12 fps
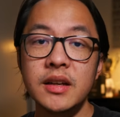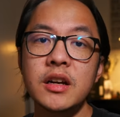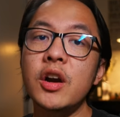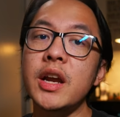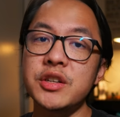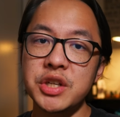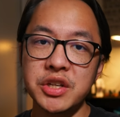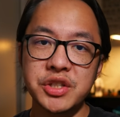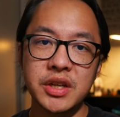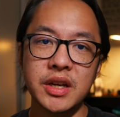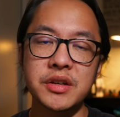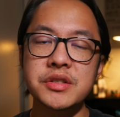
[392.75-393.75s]
Alright,
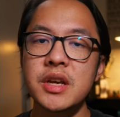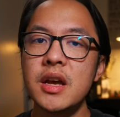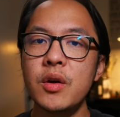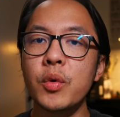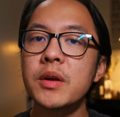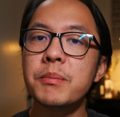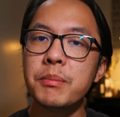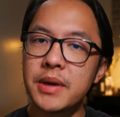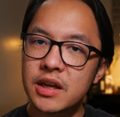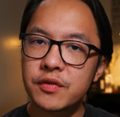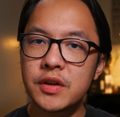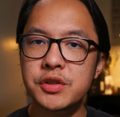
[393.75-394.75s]
changing gears, one
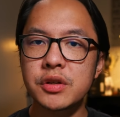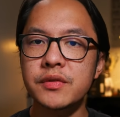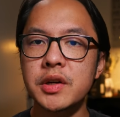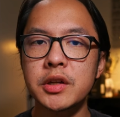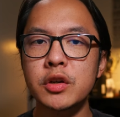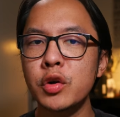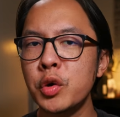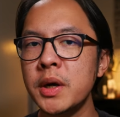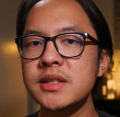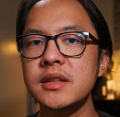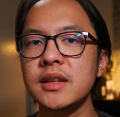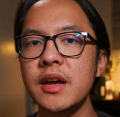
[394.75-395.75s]
big feature of
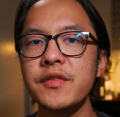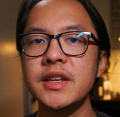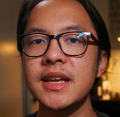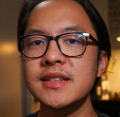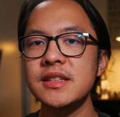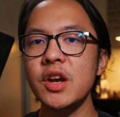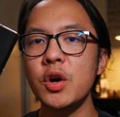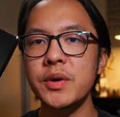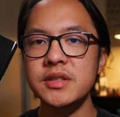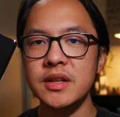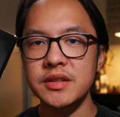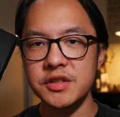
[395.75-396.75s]
ColorOS 11 is the
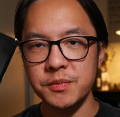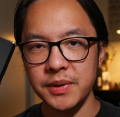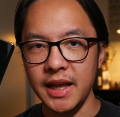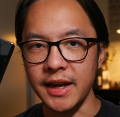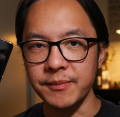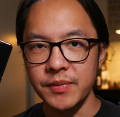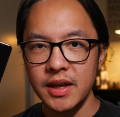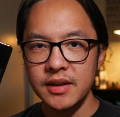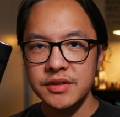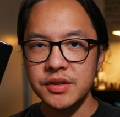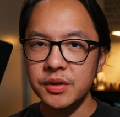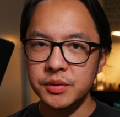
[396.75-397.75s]
always on display.
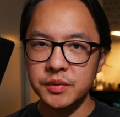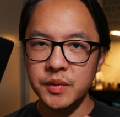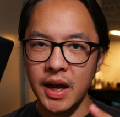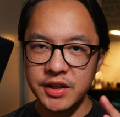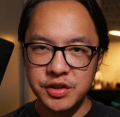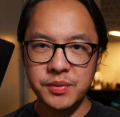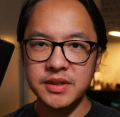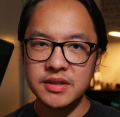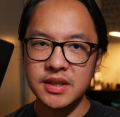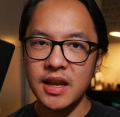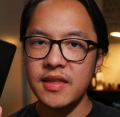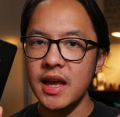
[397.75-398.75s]
So I just want to
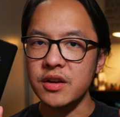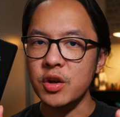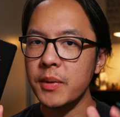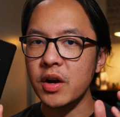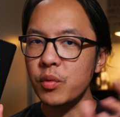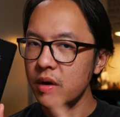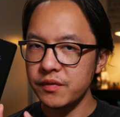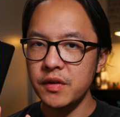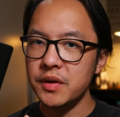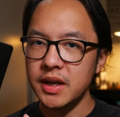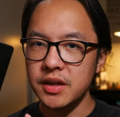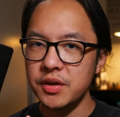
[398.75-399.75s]
say that no matter what
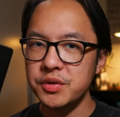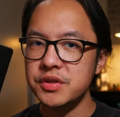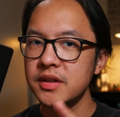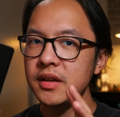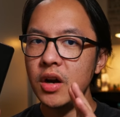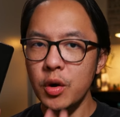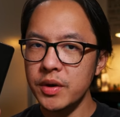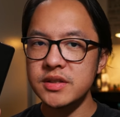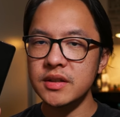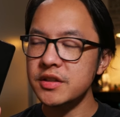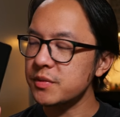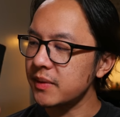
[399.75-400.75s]
phone I use, always
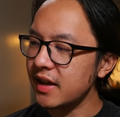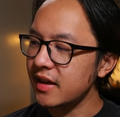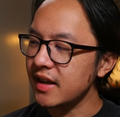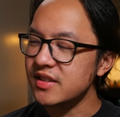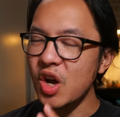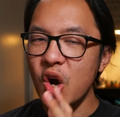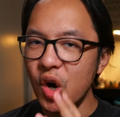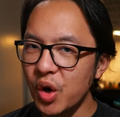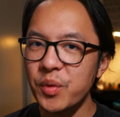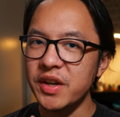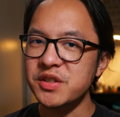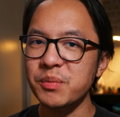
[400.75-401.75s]
on display is
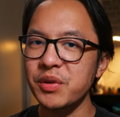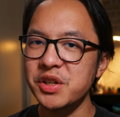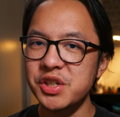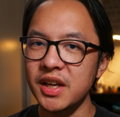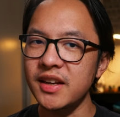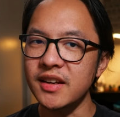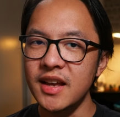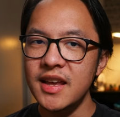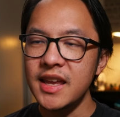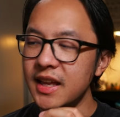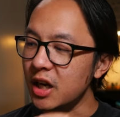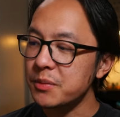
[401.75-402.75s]
always appreciated.
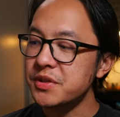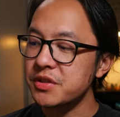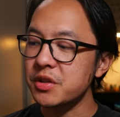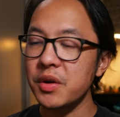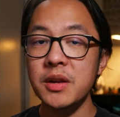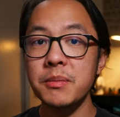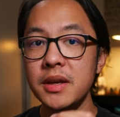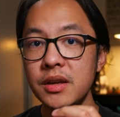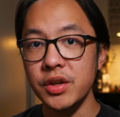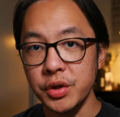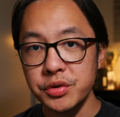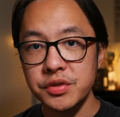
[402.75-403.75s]
It helps the screen be
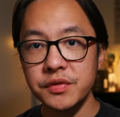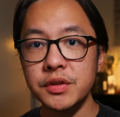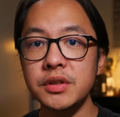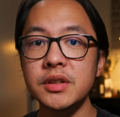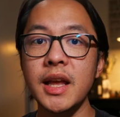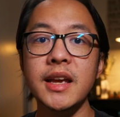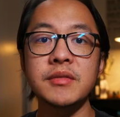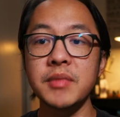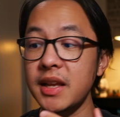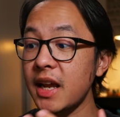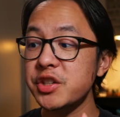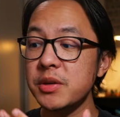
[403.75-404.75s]
useful and
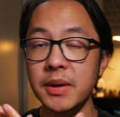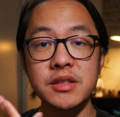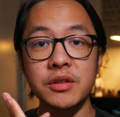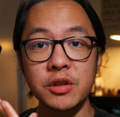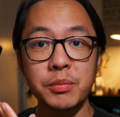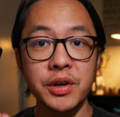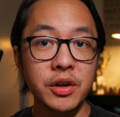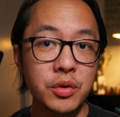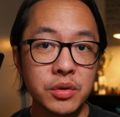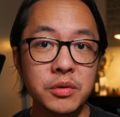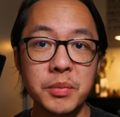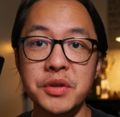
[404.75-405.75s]
it actually makes it look pretty
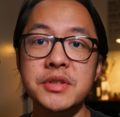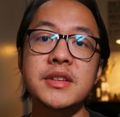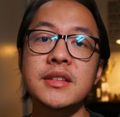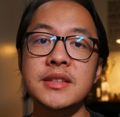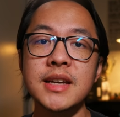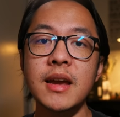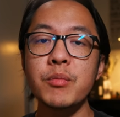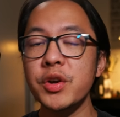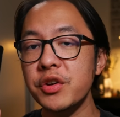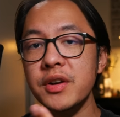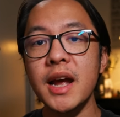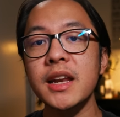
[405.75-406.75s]
cool most of the time when
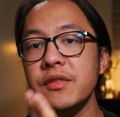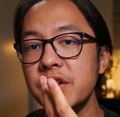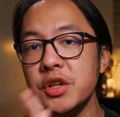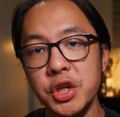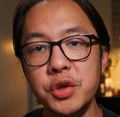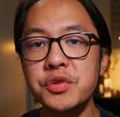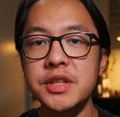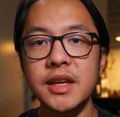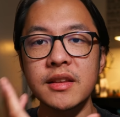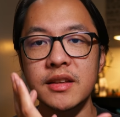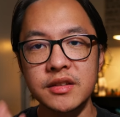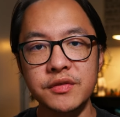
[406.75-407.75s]
you're not even
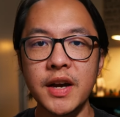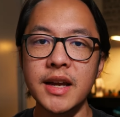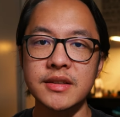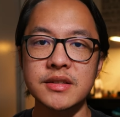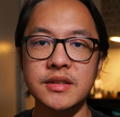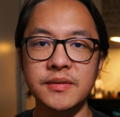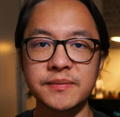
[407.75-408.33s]
using the device.